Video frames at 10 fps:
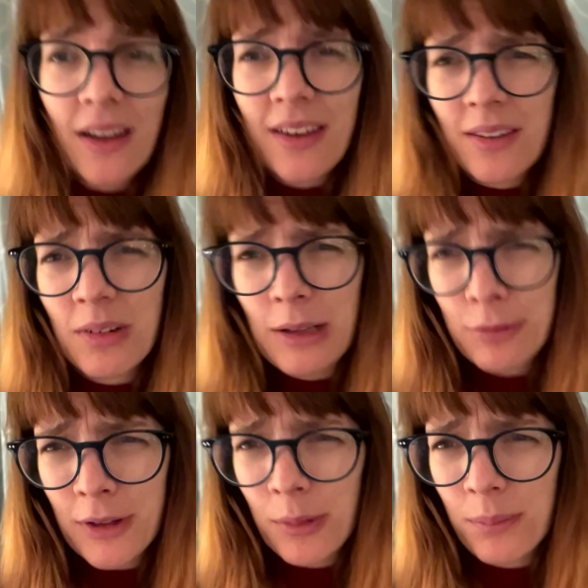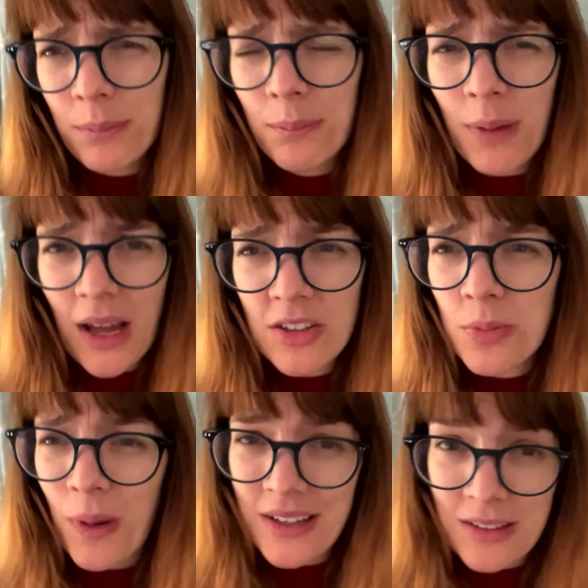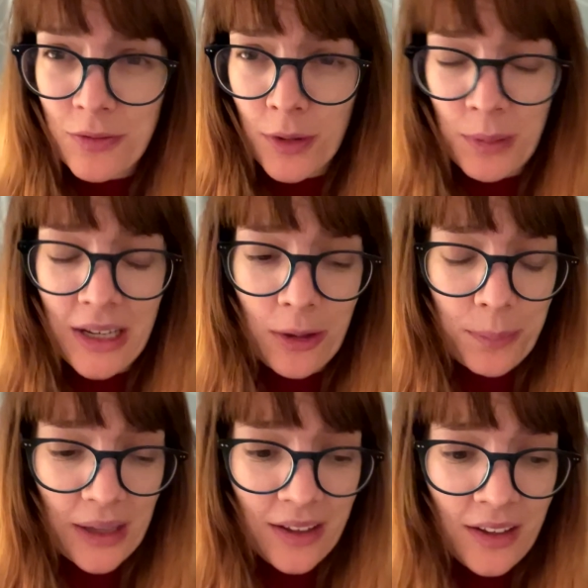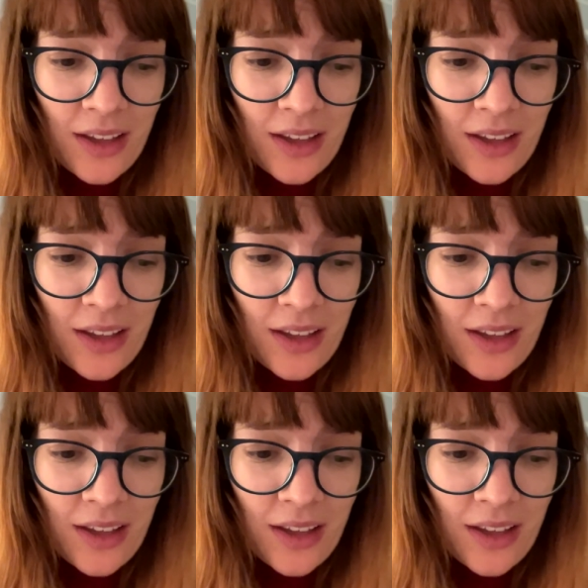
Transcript: I don't really film much, but I did film a little bit.